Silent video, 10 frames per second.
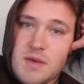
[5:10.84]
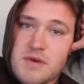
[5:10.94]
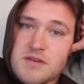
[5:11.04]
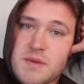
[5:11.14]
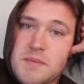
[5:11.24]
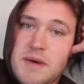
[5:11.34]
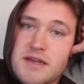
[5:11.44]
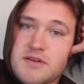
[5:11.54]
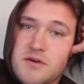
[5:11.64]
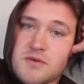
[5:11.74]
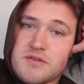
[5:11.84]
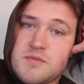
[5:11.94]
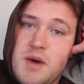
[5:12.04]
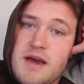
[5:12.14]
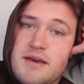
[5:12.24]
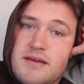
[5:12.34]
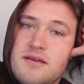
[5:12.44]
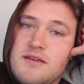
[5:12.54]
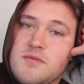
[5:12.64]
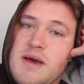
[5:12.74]
I miss my pet turtle, Spike.
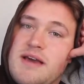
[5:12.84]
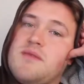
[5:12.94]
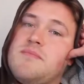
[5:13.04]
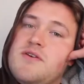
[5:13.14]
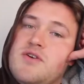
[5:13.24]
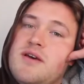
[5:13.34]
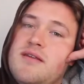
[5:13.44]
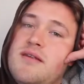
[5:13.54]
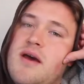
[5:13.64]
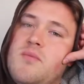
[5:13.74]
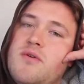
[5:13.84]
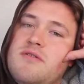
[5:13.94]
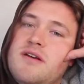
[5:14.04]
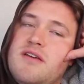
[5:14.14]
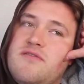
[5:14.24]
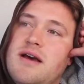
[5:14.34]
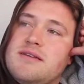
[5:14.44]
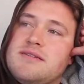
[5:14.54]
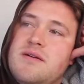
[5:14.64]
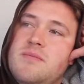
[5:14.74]
He's back in Michigan, and I'm wondering if
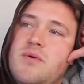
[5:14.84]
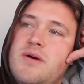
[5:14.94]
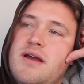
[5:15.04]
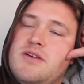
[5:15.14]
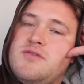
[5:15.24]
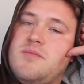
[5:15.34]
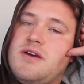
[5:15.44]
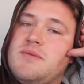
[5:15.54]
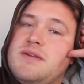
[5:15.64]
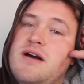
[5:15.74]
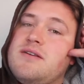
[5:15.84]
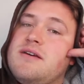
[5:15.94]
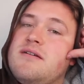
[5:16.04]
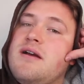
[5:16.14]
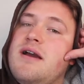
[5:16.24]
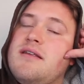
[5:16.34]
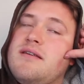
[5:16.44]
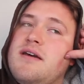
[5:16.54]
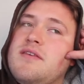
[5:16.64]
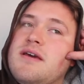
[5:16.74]
at some point I should bring him down here,
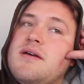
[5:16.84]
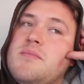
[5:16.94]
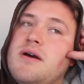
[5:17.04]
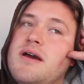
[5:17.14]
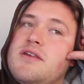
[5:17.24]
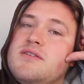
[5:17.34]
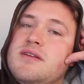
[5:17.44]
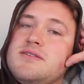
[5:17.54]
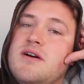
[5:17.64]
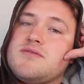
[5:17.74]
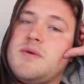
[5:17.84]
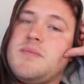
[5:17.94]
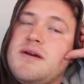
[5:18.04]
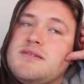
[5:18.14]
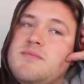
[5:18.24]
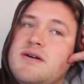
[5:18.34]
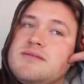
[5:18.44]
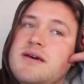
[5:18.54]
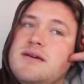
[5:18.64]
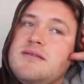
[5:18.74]
and I think I might. I just need to talk to my parents about
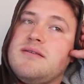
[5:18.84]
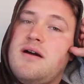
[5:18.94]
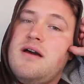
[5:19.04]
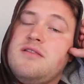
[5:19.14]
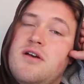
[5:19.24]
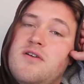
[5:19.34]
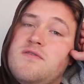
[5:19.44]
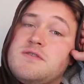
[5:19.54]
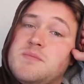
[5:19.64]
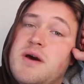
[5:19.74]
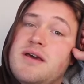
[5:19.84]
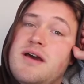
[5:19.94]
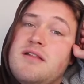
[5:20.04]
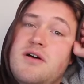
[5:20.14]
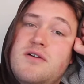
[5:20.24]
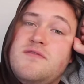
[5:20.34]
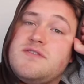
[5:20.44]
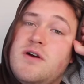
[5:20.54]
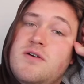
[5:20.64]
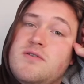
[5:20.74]
that. I love Spike. I love
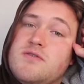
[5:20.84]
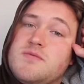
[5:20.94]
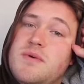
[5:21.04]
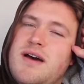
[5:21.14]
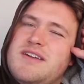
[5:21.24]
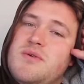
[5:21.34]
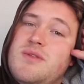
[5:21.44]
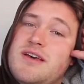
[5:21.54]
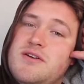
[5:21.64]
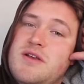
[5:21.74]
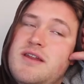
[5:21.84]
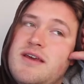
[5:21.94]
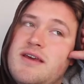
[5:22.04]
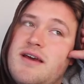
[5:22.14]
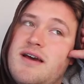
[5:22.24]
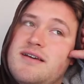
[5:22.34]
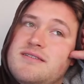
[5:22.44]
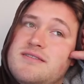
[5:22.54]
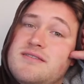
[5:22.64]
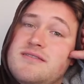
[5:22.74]
turtles, but I don't like cleaning,
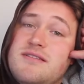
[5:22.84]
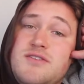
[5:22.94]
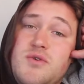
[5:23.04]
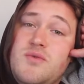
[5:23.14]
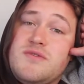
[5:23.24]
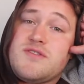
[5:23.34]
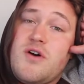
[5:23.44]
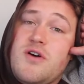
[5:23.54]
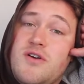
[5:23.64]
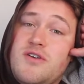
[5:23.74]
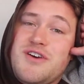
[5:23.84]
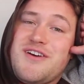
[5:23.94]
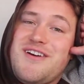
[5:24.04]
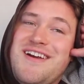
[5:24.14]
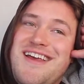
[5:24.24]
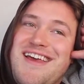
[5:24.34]
as you saw earlier.